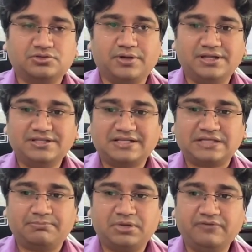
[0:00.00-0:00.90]
So in this
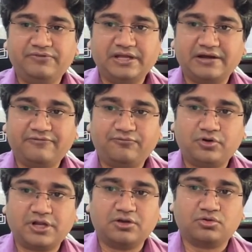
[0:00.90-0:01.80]
example, we have
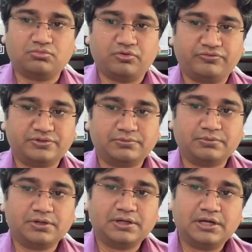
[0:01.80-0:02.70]
14 rook moves.
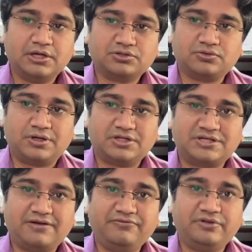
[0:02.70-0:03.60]
So you
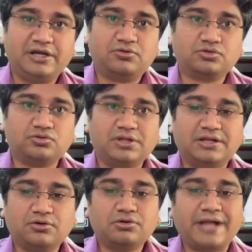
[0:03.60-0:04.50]
understand it goes only
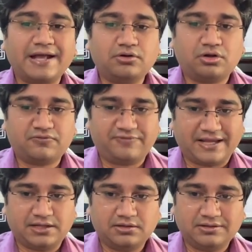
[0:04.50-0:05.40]
along a rank or a file.
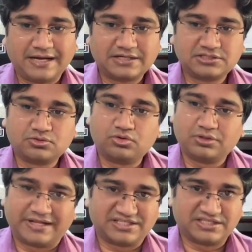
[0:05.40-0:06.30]
Let's go to the
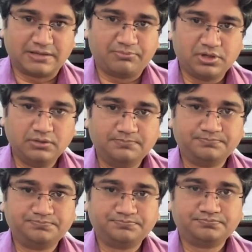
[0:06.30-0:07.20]
next example.
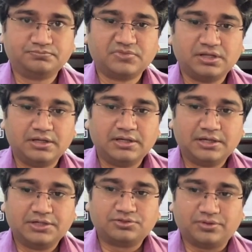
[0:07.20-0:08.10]

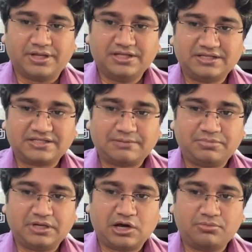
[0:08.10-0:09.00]
So in this
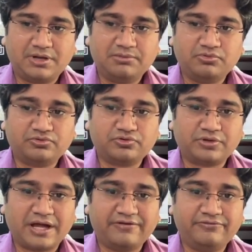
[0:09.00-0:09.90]
example, how many moves rook
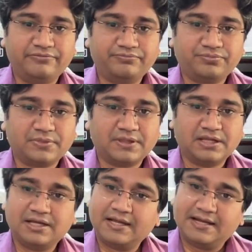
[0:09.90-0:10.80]
have?
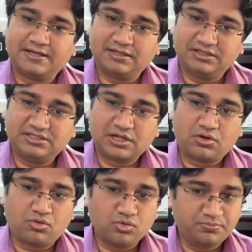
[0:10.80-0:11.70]
These are
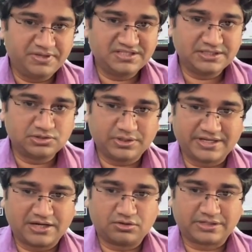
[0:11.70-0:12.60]
own pieces, so it
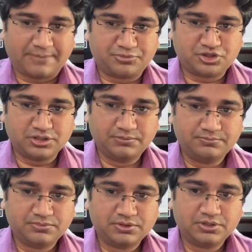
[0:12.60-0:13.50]
cannot capture.
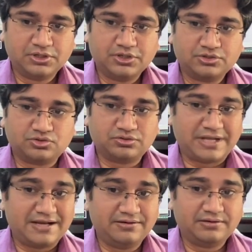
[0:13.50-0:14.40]
So
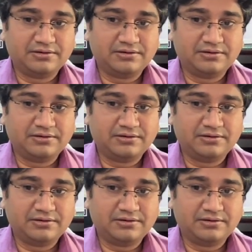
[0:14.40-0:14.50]
then